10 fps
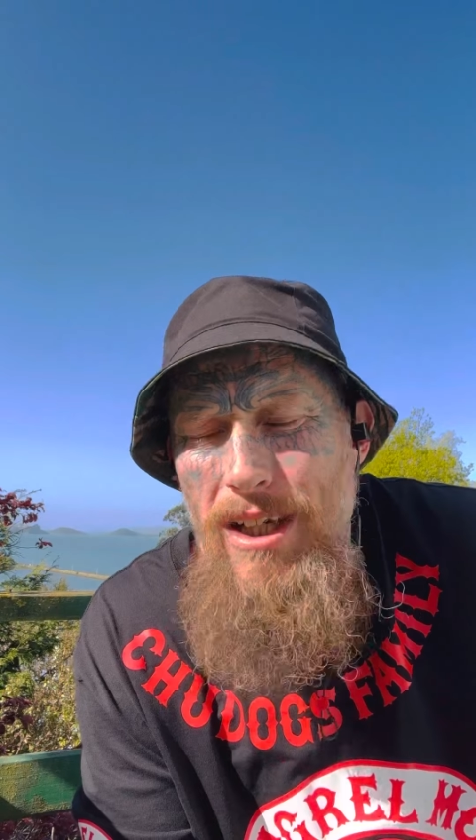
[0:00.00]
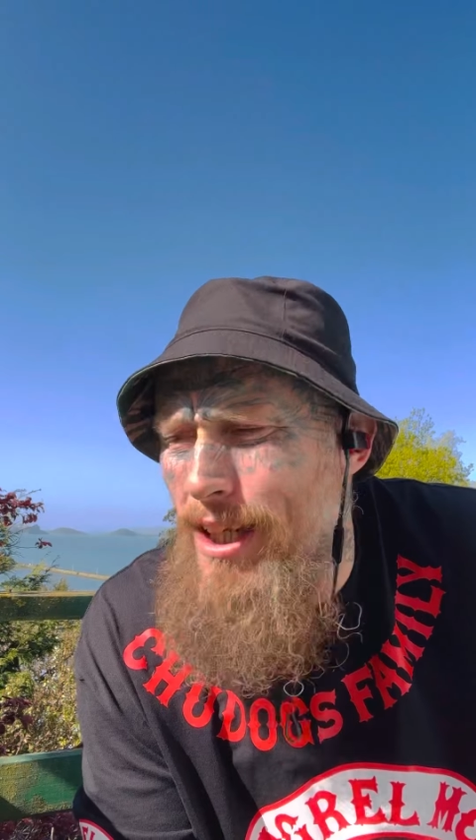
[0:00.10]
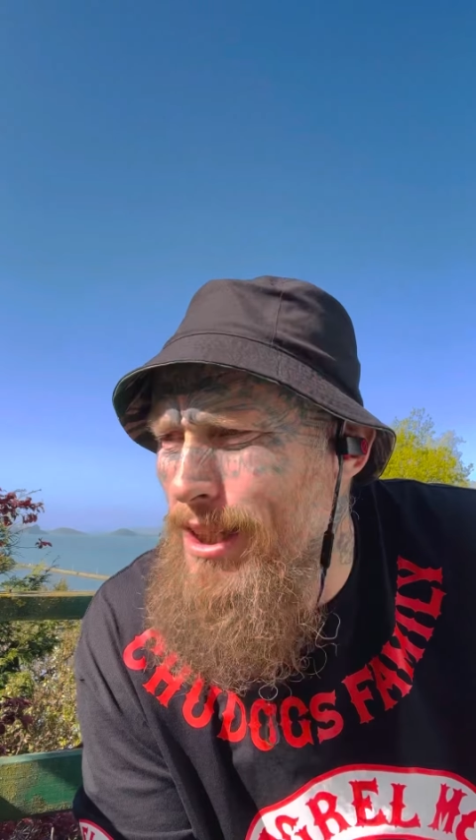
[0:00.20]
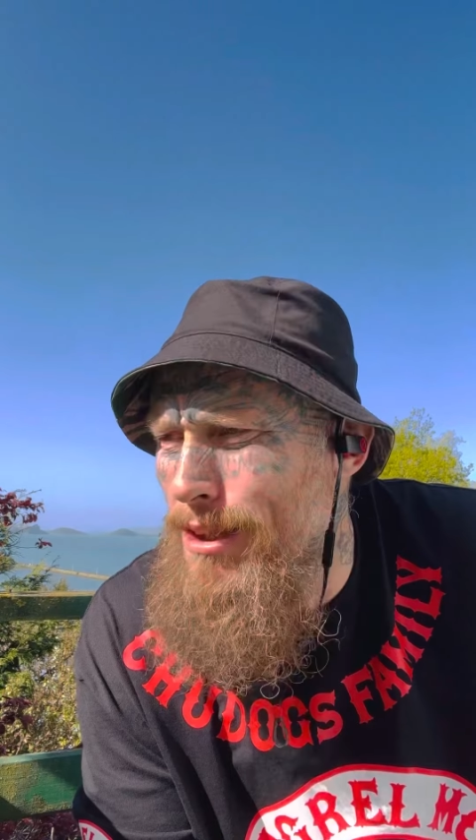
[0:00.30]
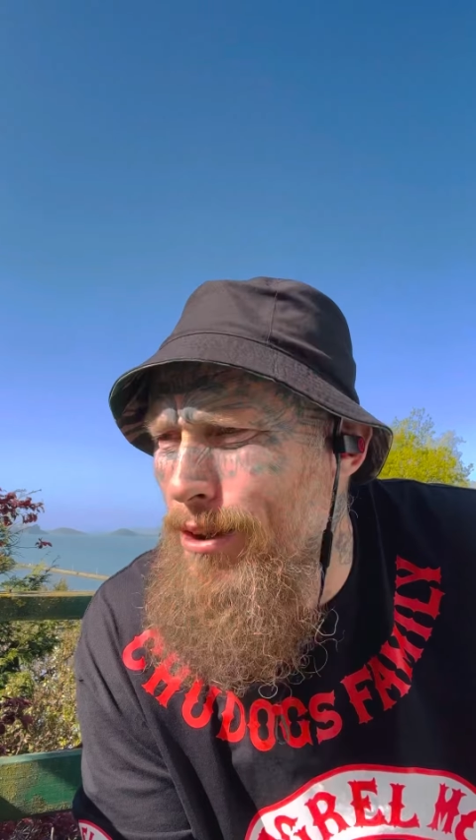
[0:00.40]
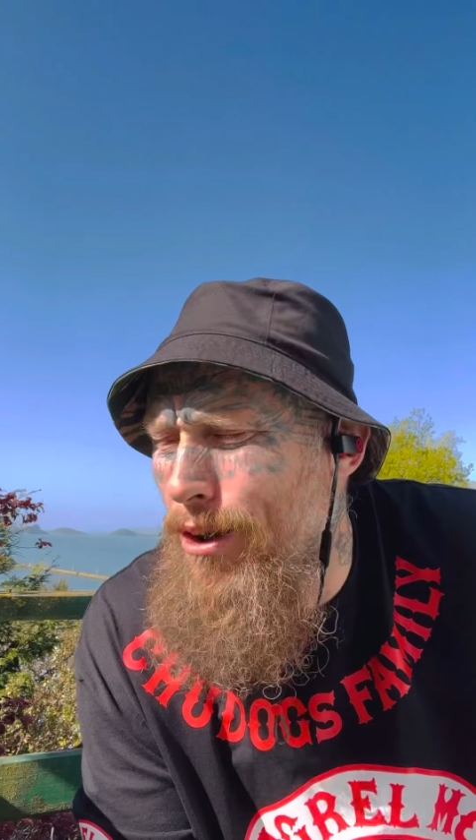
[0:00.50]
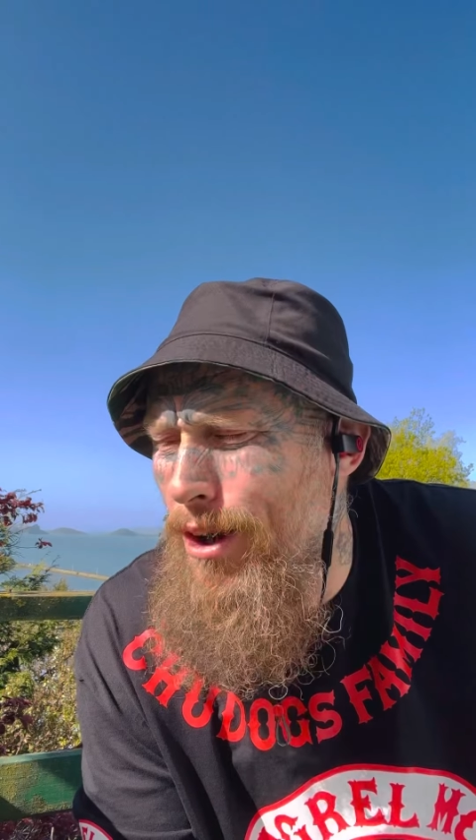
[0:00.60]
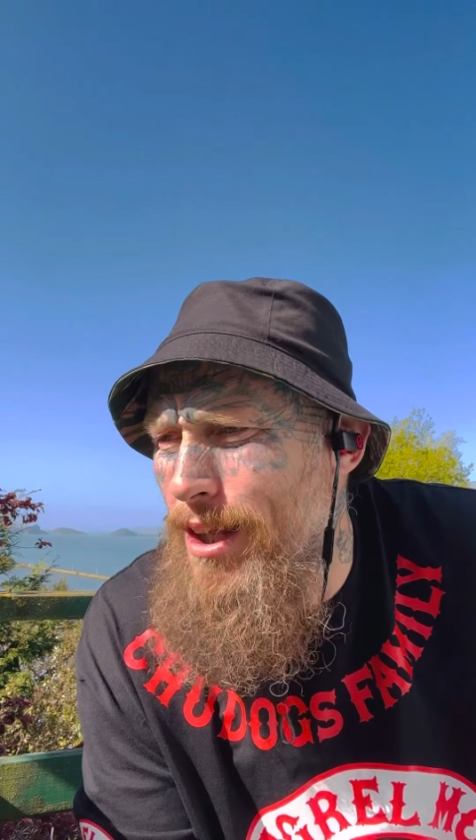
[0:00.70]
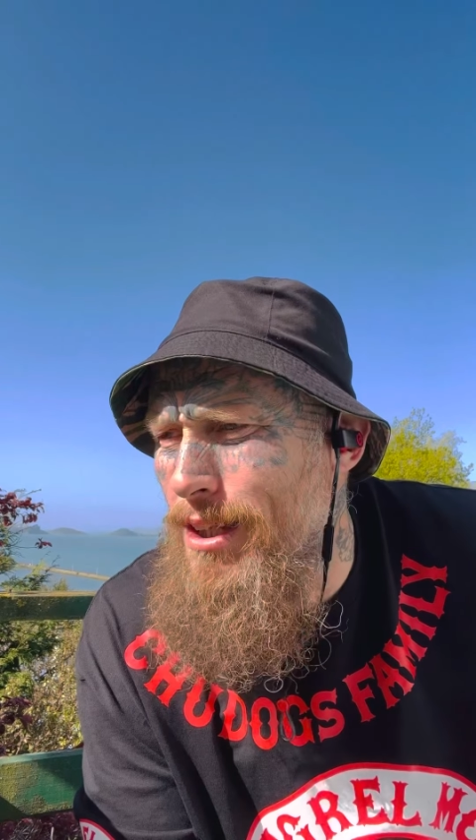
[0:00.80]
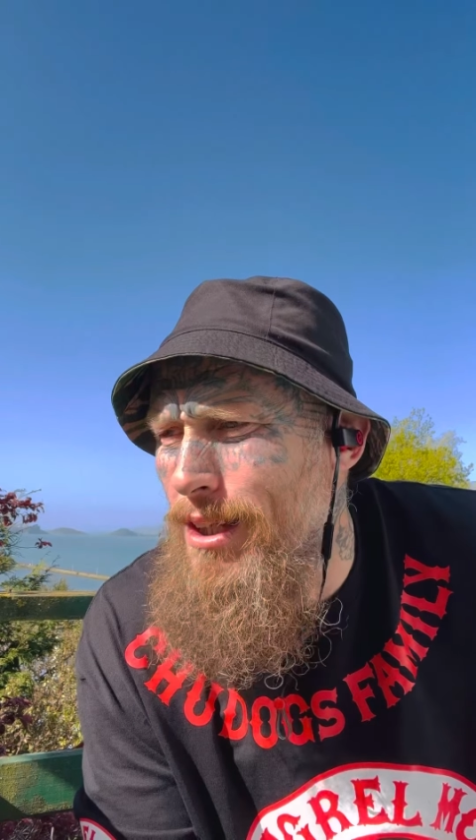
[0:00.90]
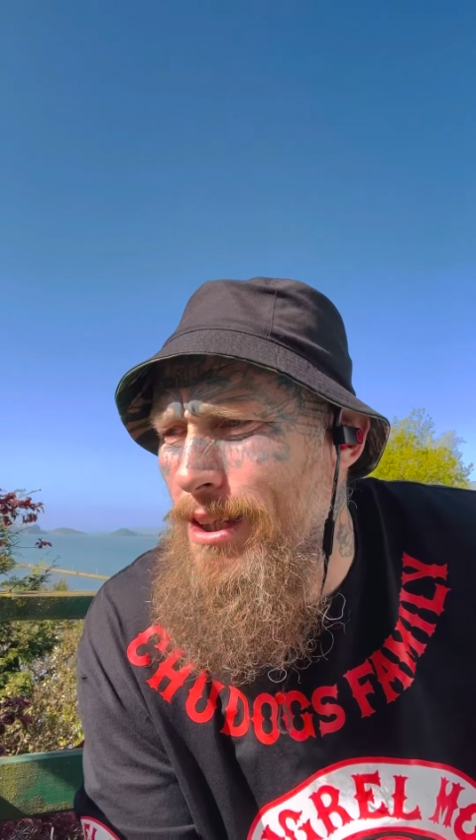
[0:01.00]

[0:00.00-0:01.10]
nothing to hide,